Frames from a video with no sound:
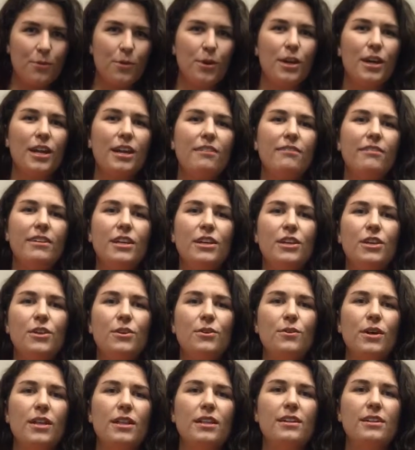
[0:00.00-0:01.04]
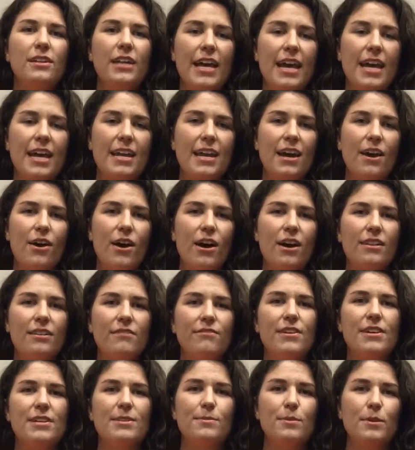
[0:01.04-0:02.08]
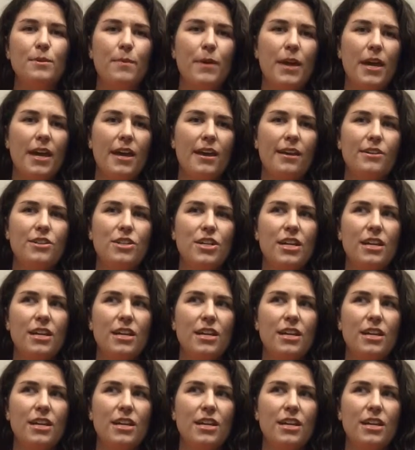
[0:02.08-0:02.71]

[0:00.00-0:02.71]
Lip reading: we're giving you a little handout on the Facebook page.